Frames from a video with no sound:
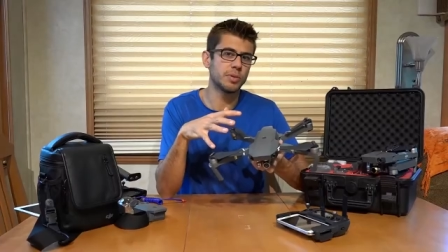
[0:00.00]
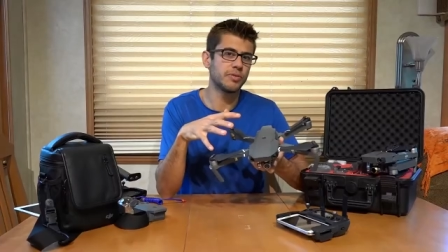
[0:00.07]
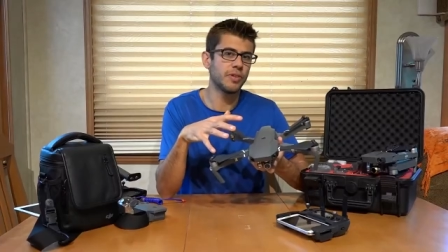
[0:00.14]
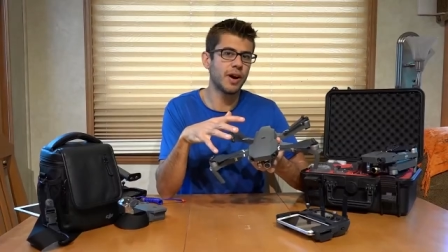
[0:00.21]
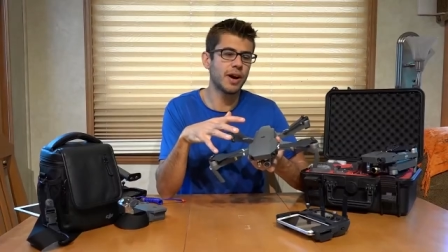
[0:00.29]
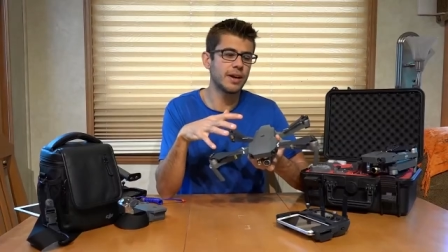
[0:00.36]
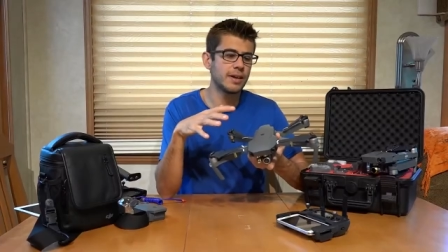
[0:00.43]
to
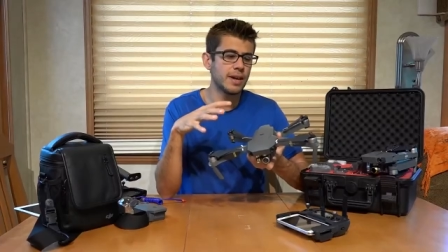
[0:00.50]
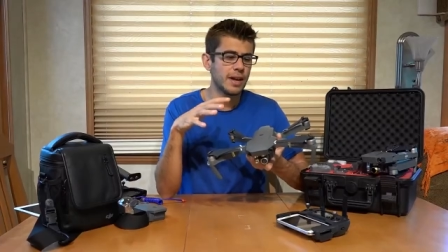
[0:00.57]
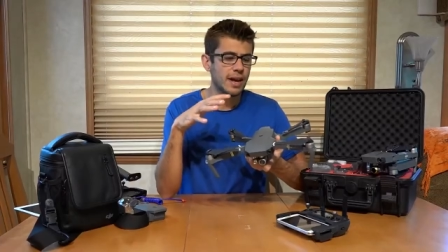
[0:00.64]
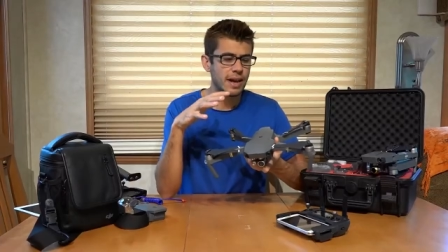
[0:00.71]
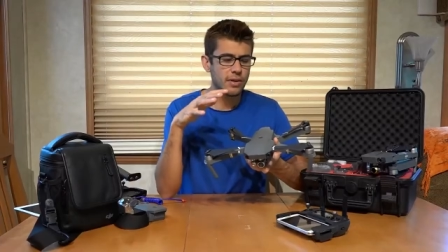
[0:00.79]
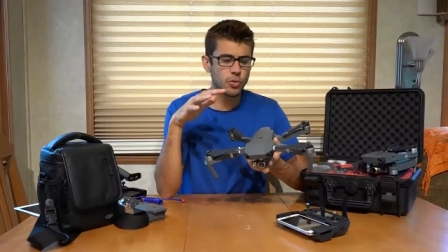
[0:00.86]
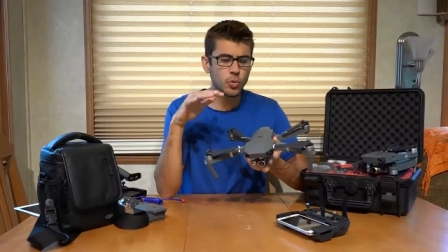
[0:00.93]
provide
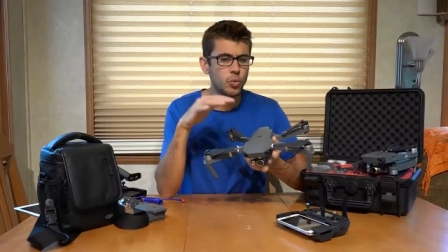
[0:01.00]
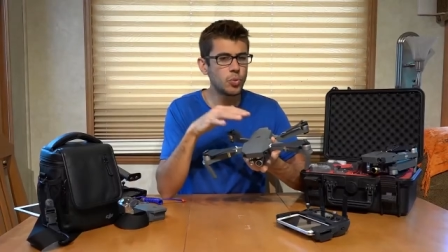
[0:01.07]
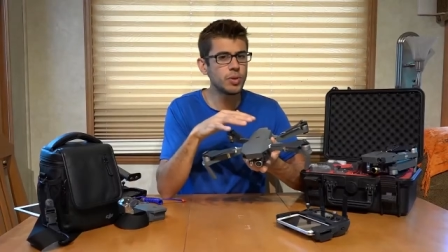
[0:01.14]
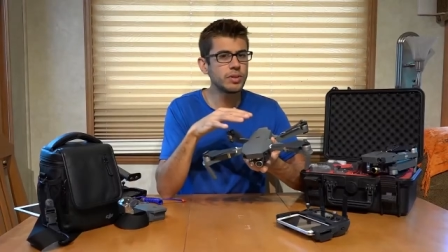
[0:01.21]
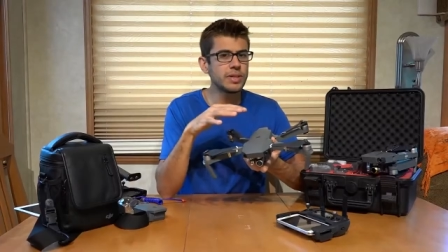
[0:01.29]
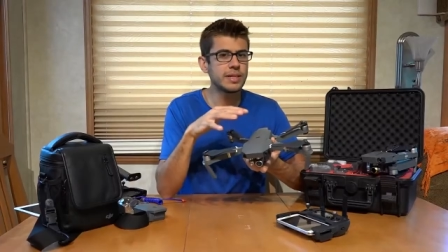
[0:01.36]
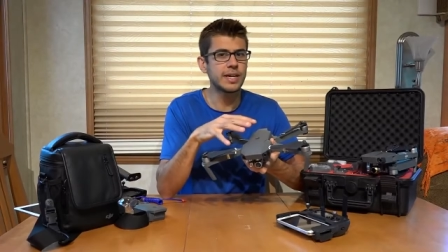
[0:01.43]
a
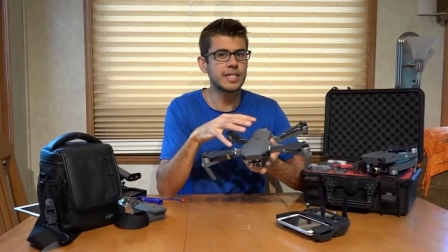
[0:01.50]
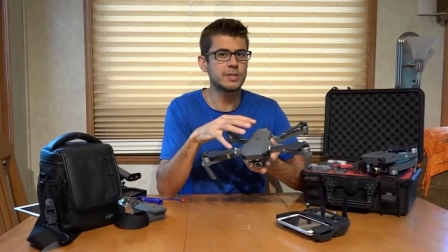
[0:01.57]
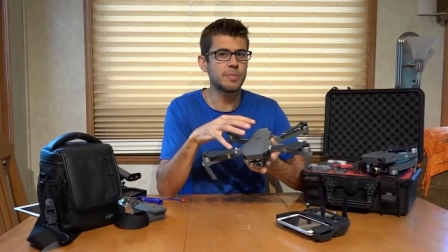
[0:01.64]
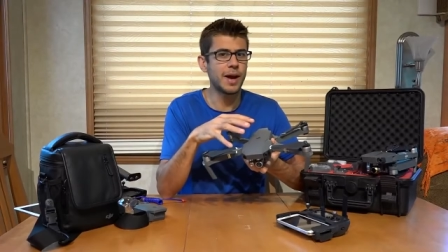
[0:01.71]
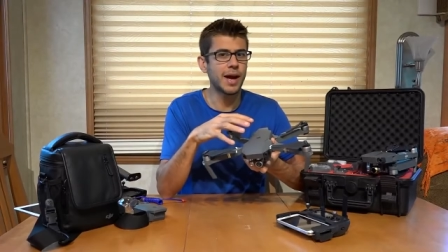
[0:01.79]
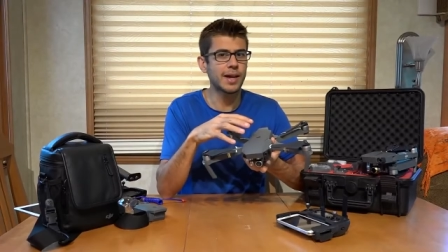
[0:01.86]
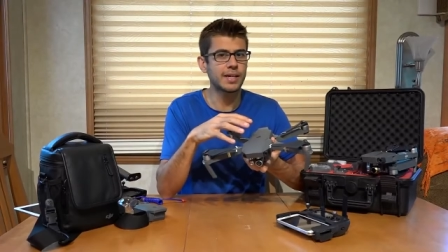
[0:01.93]
really nice
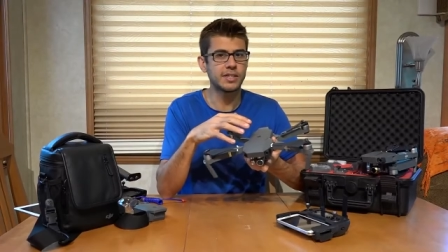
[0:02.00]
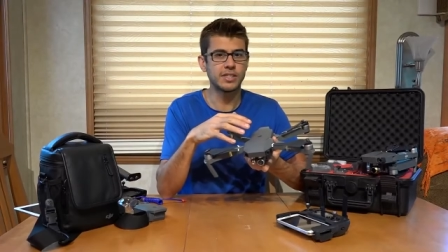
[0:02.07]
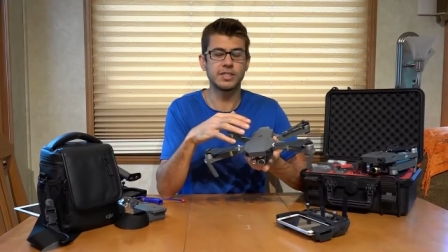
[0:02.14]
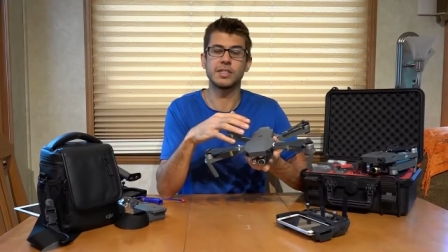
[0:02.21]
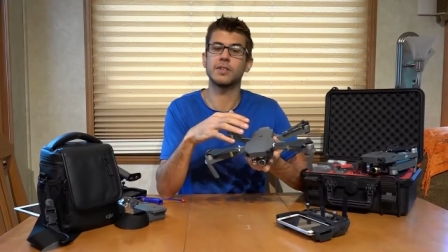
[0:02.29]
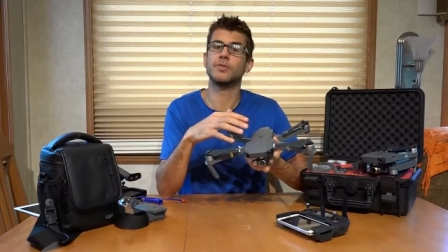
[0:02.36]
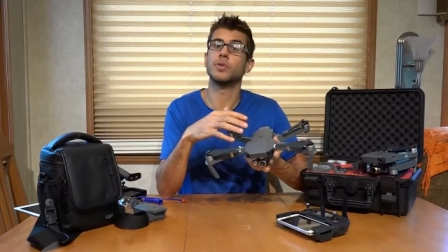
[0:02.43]
package
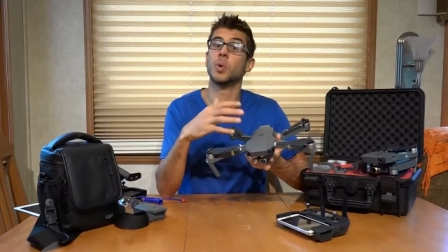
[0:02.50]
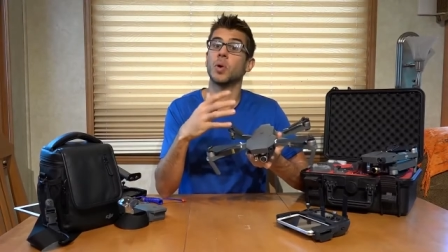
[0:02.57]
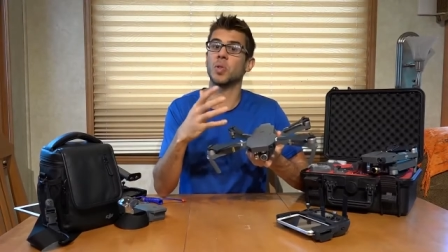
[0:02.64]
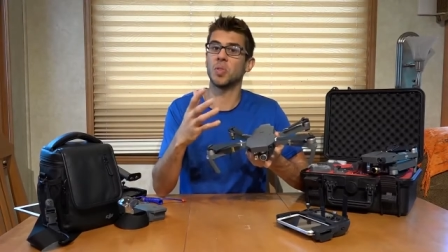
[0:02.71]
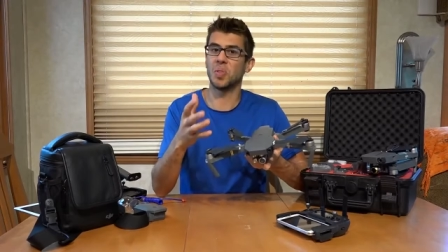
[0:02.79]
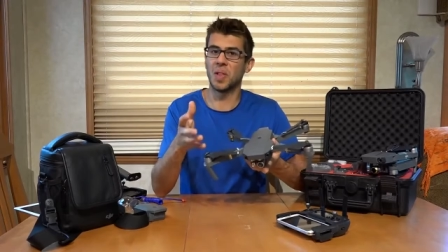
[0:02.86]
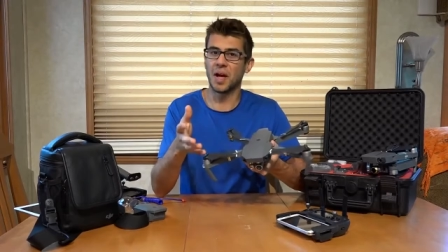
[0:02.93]
and give you
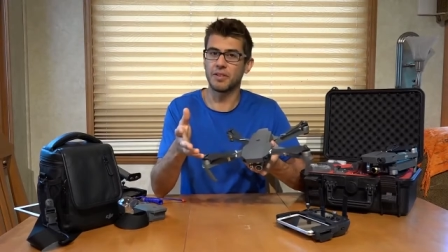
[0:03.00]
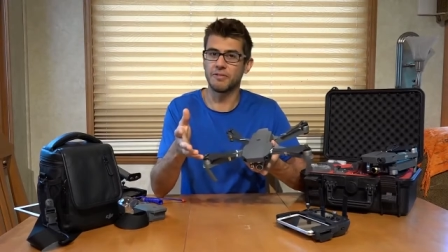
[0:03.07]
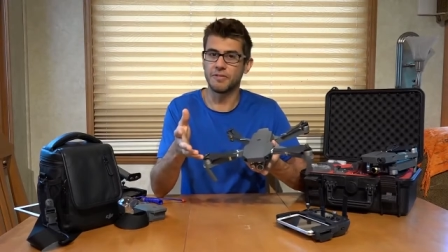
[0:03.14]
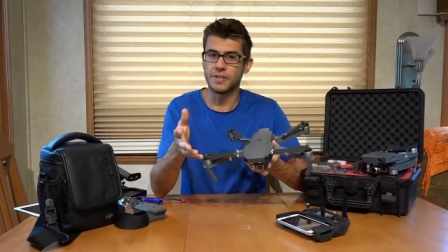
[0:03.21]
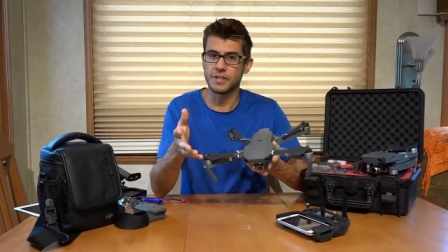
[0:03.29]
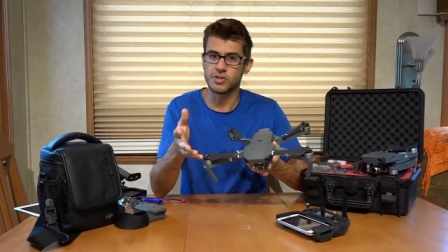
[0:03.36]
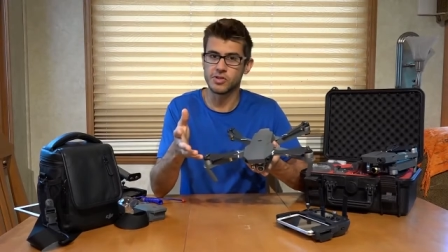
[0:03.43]
a lot of
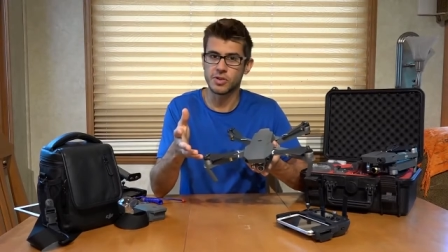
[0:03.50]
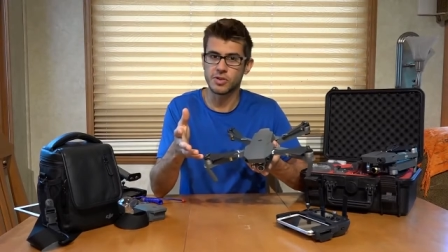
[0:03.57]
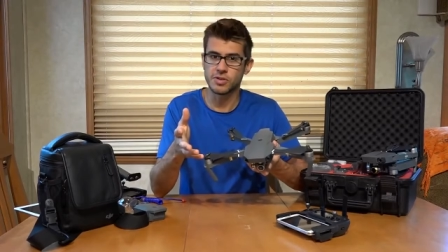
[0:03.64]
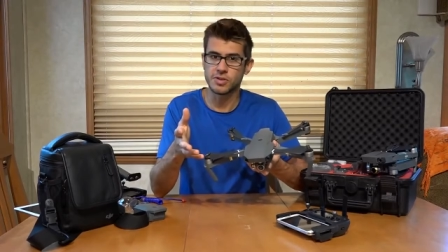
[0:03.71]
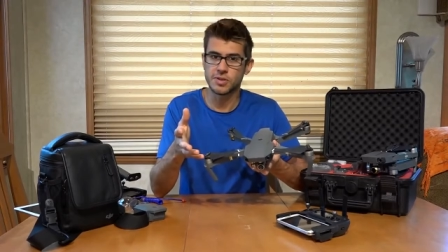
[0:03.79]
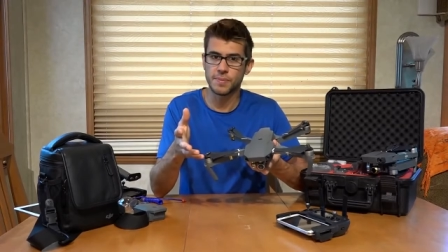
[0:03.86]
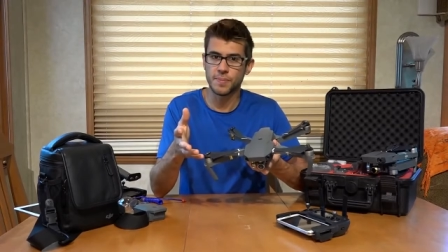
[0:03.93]

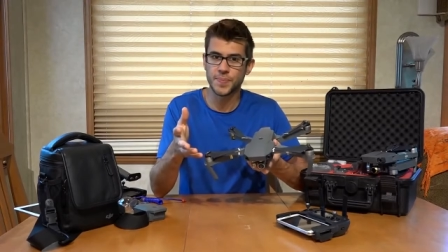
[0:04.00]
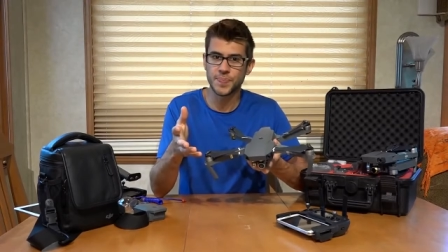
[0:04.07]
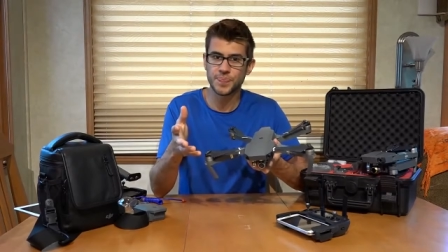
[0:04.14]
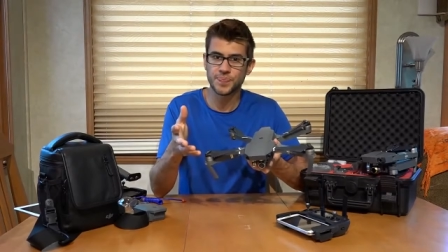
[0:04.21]
features.